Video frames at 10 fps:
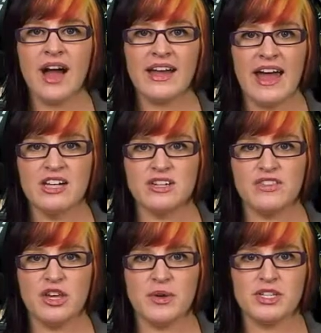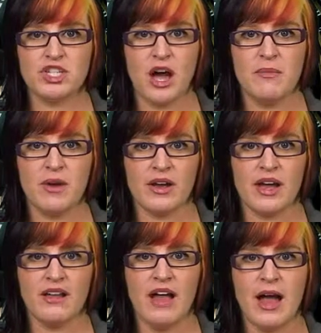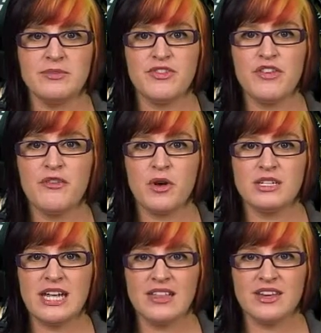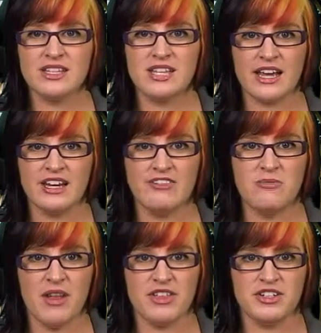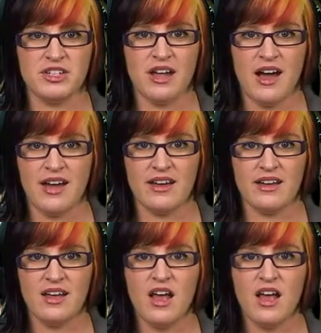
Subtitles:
A gauge of the U.S. job market climbed for the 14th consecutive month in July.